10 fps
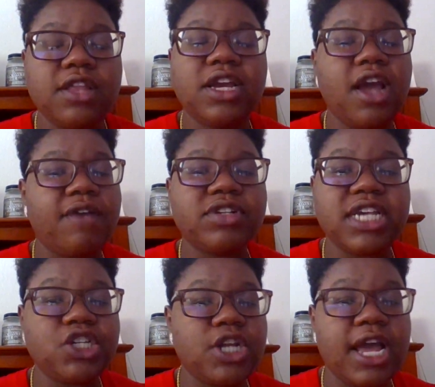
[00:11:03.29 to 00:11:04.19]
The
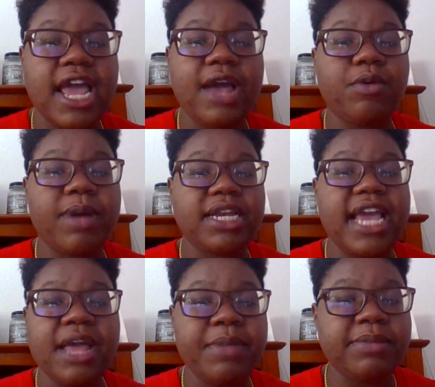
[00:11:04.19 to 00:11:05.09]
conversation I had with my
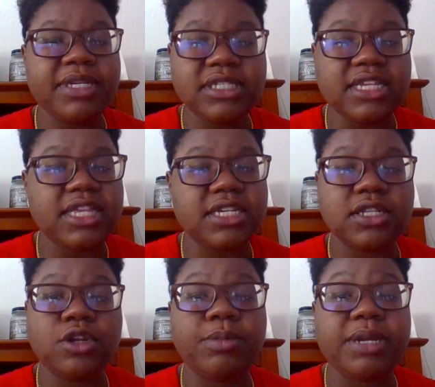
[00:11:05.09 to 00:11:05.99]
dad made me see things
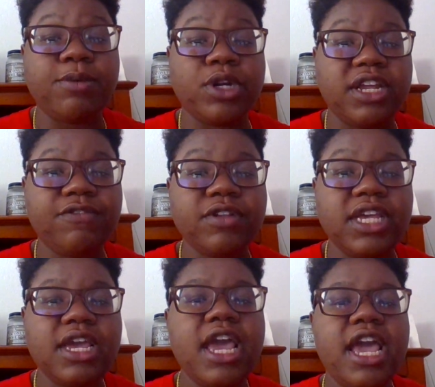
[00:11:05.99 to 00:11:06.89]
a little bit more differently.